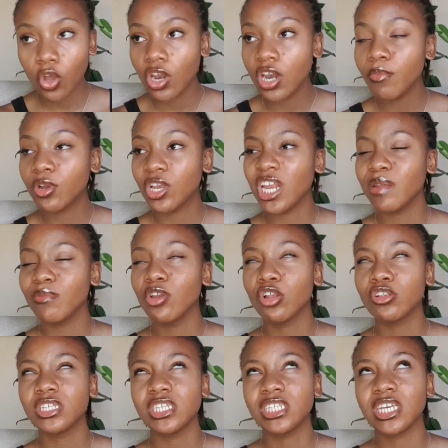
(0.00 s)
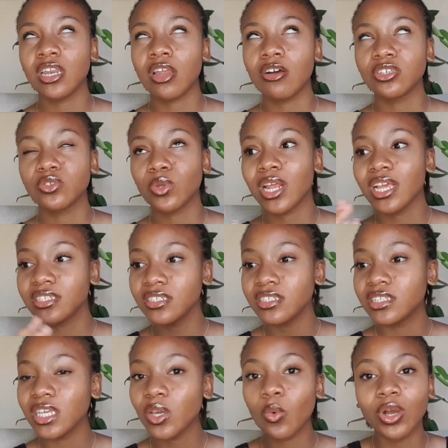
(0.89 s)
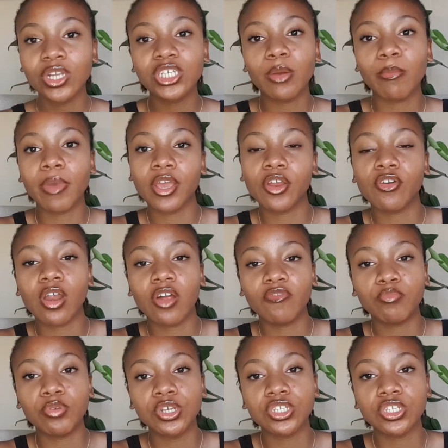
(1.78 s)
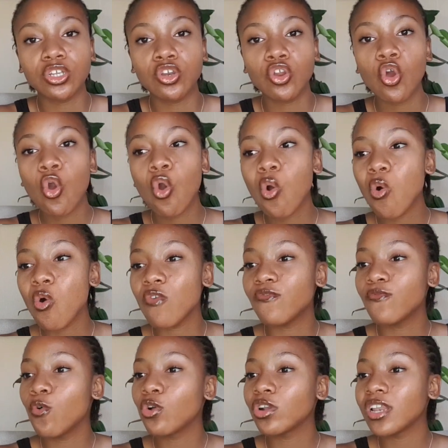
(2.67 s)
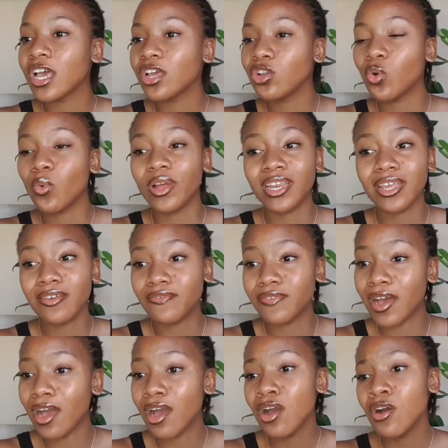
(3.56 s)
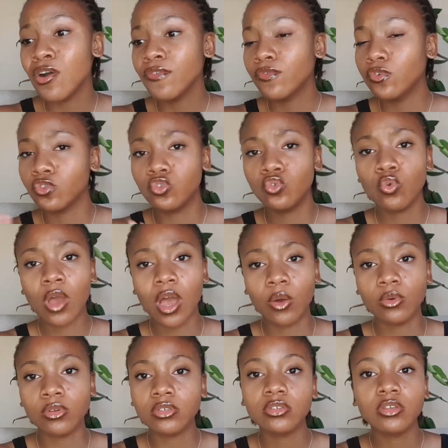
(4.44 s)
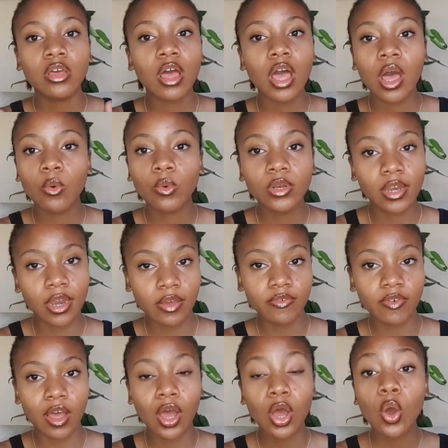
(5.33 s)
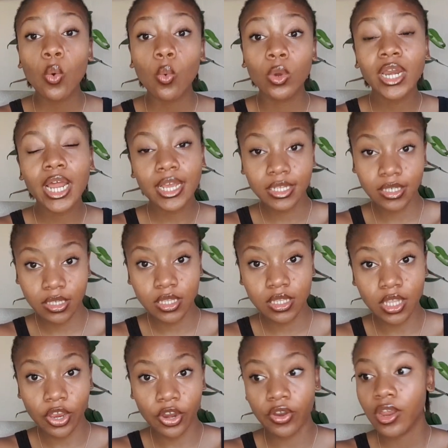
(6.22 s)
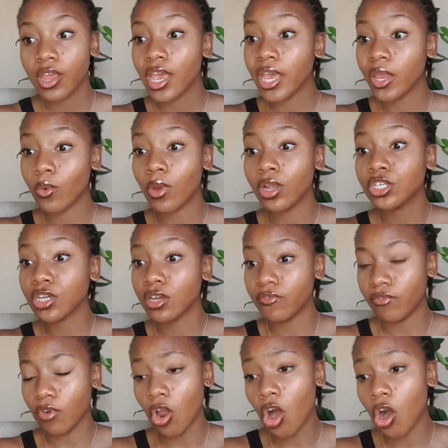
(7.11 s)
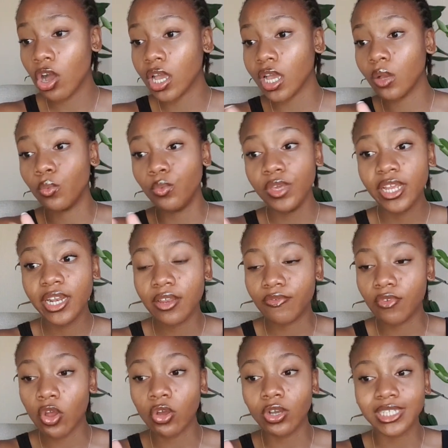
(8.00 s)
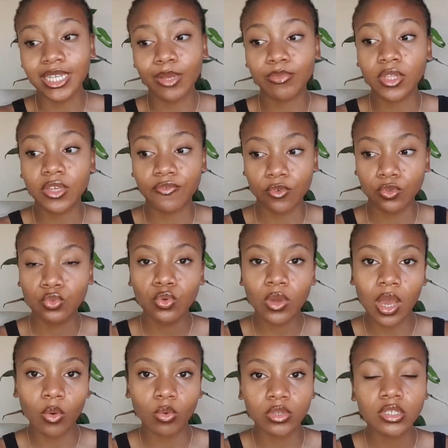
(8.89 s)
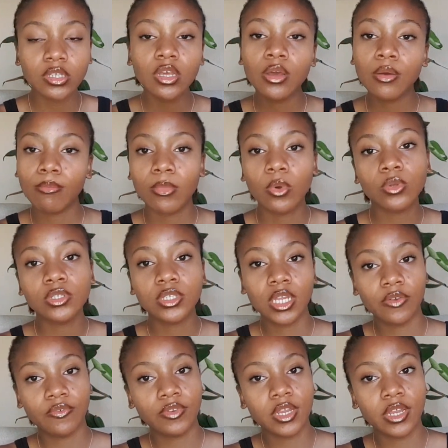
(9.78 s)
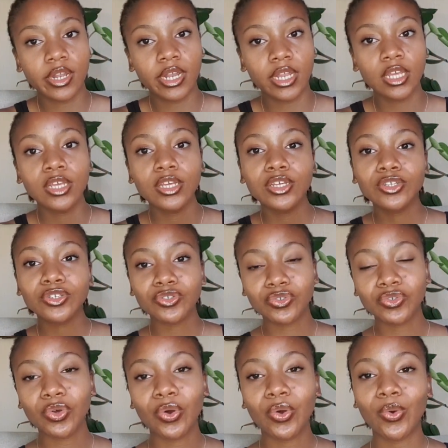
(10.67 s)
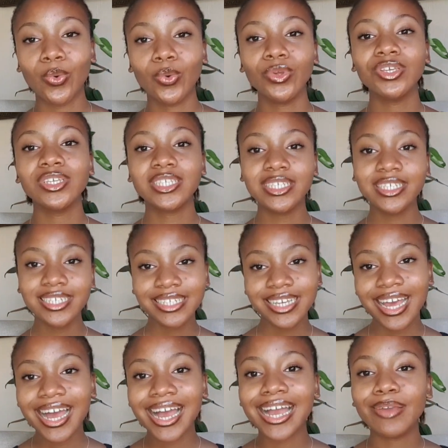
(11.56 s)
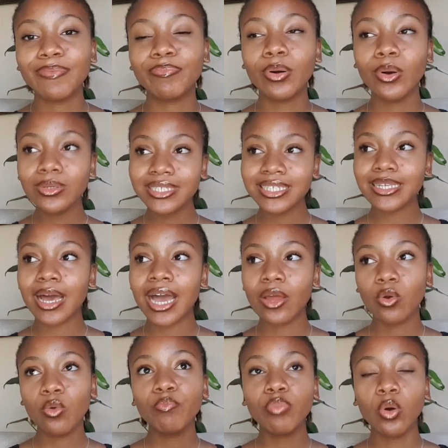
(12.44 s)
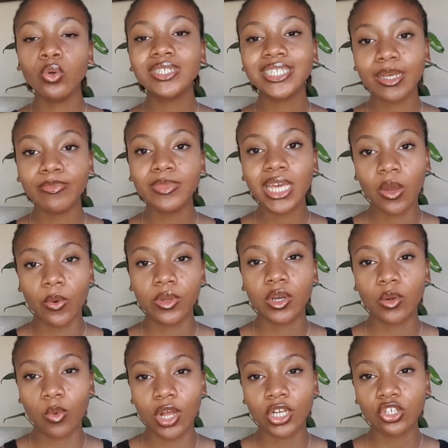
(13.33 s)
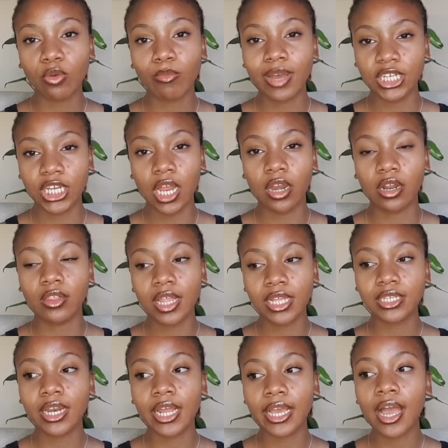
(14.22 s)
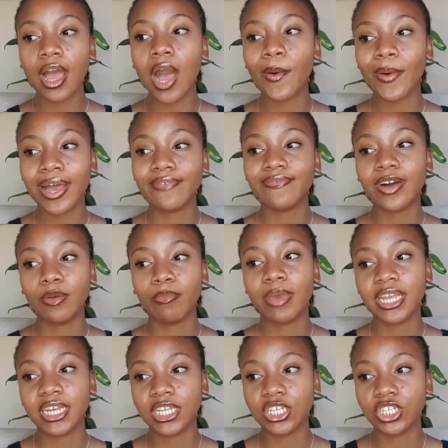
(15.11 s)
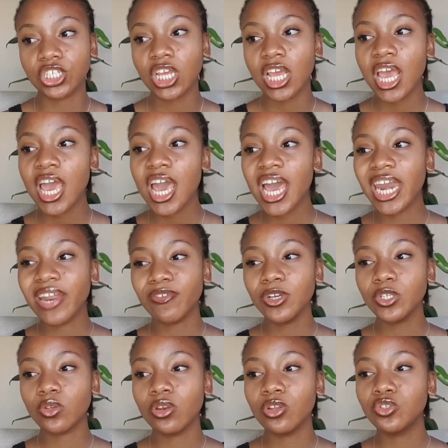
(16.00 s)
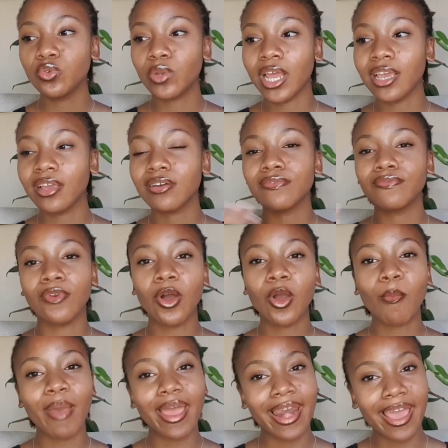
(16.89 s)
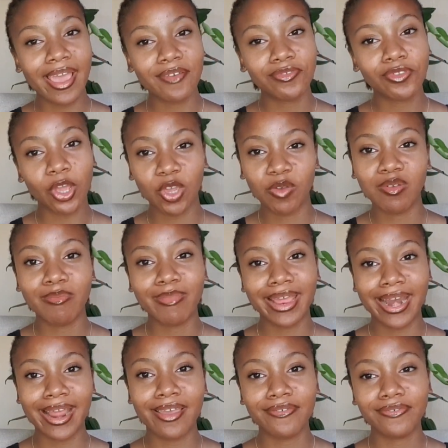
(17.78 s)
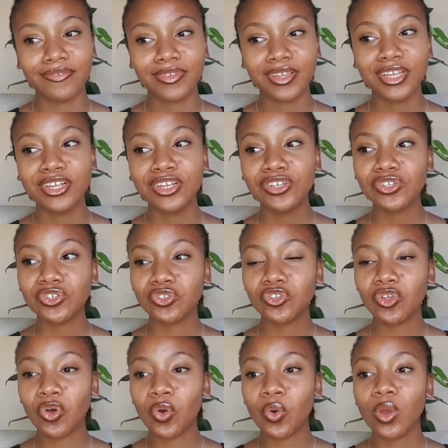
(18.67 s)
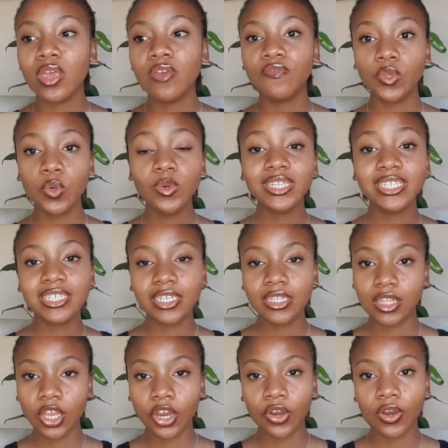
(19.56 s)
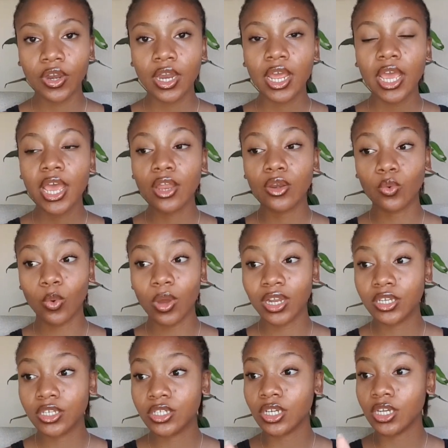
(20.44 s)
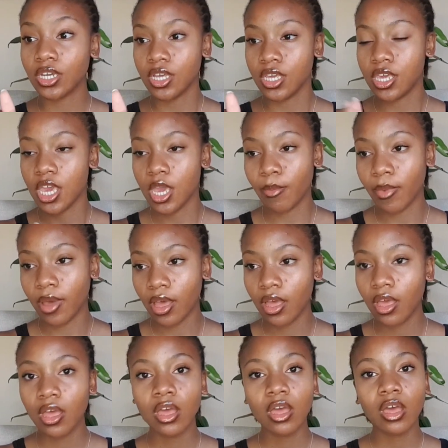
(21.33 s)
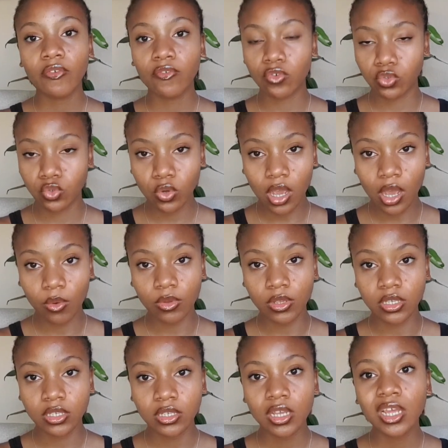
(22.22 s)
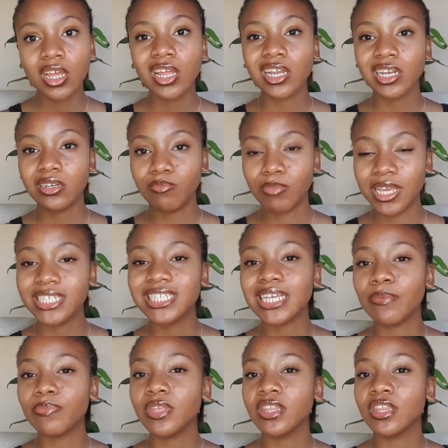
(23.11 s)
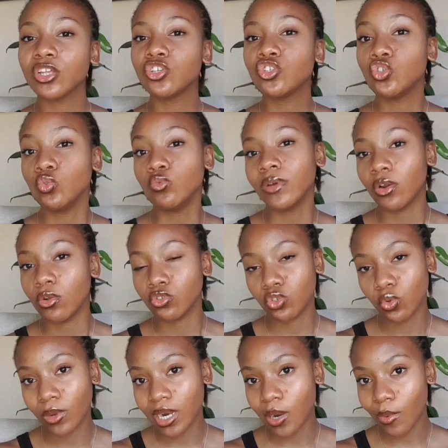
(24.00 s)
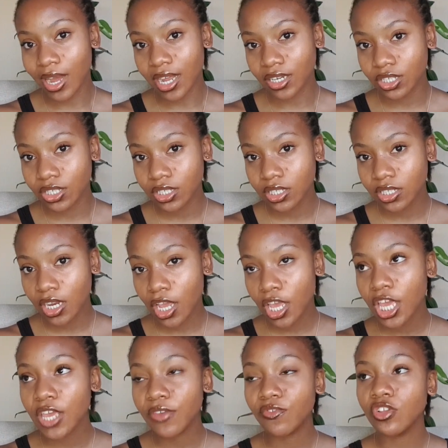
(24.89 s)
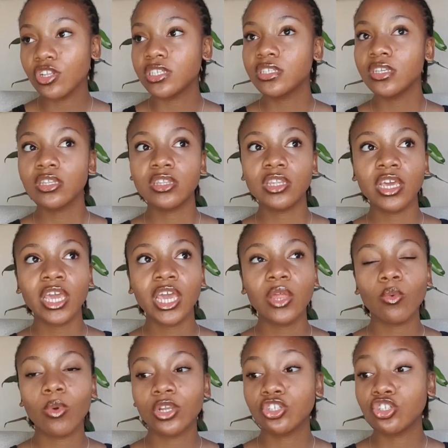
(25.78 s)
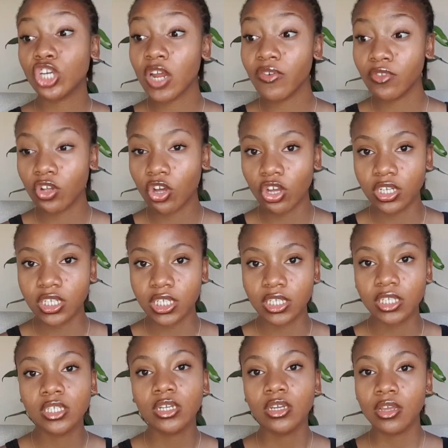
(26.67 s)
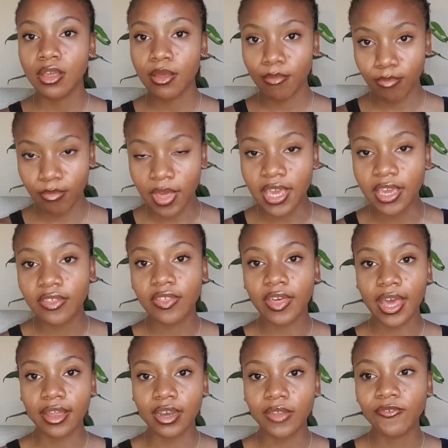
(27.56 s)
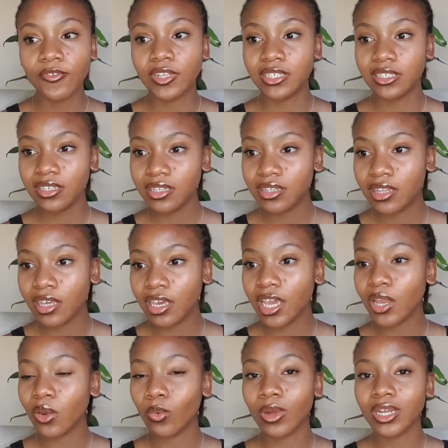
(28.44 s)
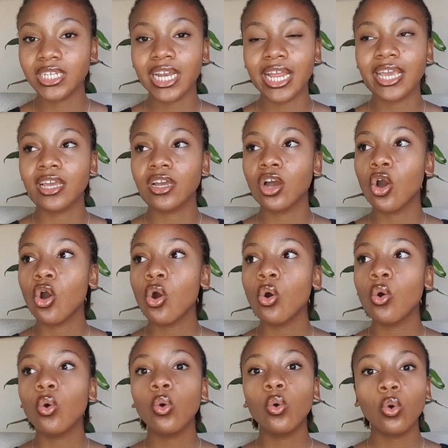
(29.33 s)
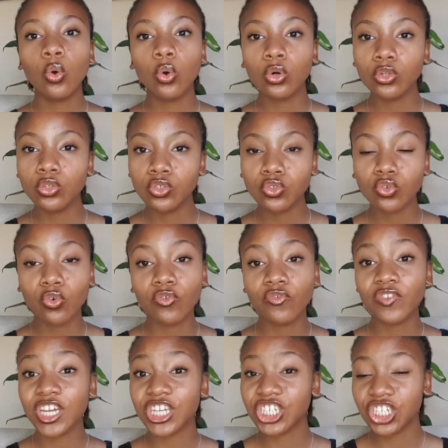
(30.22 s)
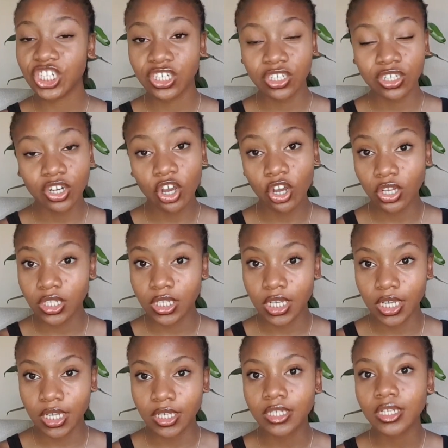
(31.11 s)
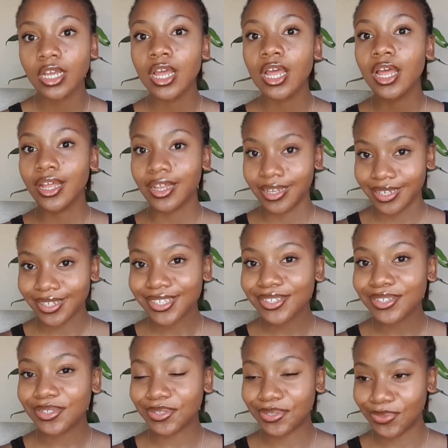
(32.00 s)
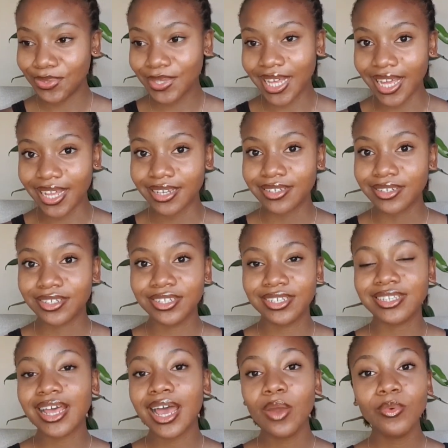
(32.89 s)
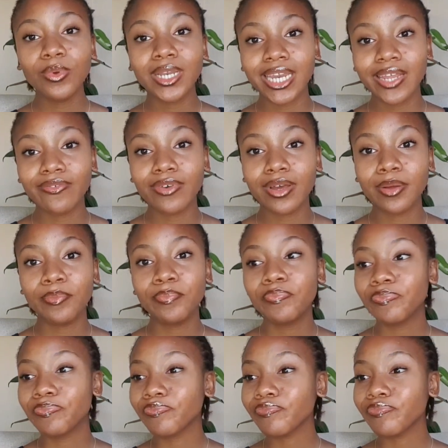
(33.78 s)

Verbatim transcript: Let me, let me not say ten hours. Where I sit there watch a Minecraft person or Fortnite or whatever for two hours, I would never. Would I sit there and watch a vlog, a weekly vlog or something for two hours? Most definitely. So you see, I post. I don't post something I wouldn't watch on my channel. That's like how I found my niche, and I've always wanted to like vlog my life, document my life. So if you would sit there and watch a gamer for two hours, make something that you would also want to watch. If you'd sit there and watch travel content, make that. If you'd sit there and watch like hauls or fashion content, do that. Because I would never